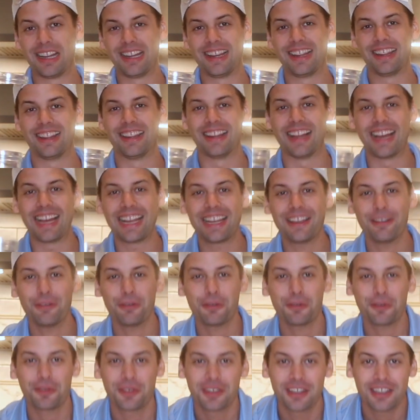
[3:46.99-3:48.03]

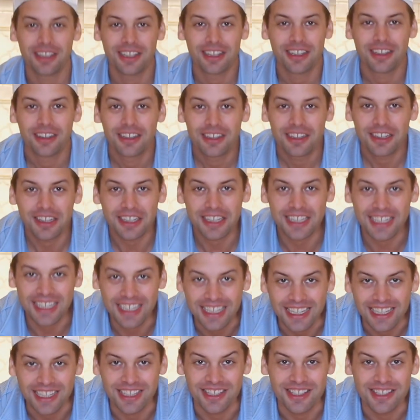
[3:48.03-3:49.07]
Life
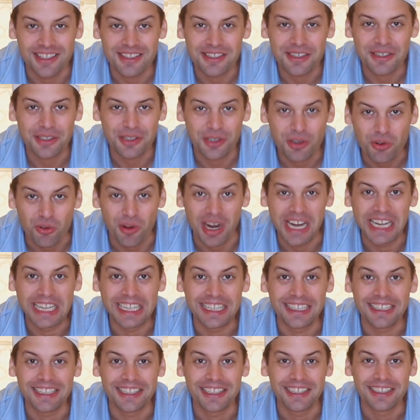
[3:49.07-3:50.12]
is
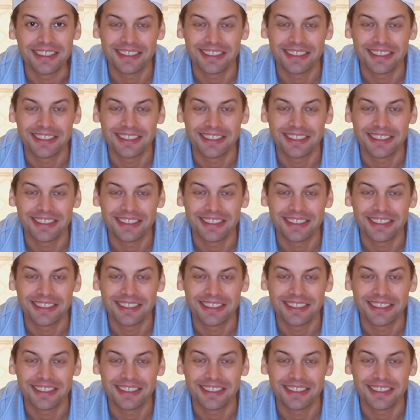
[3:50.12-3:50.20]
great.